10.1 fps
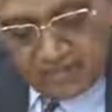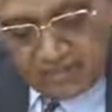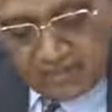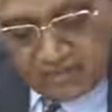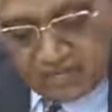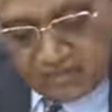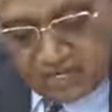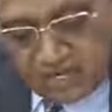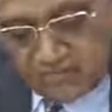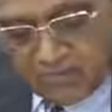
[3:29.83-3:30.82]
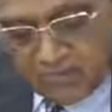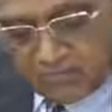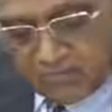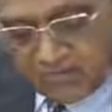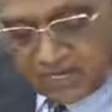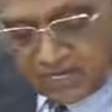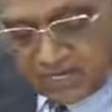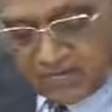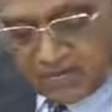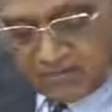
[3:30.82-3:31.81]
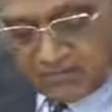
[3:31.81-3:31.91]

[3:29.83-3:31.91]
The book, in my opinion,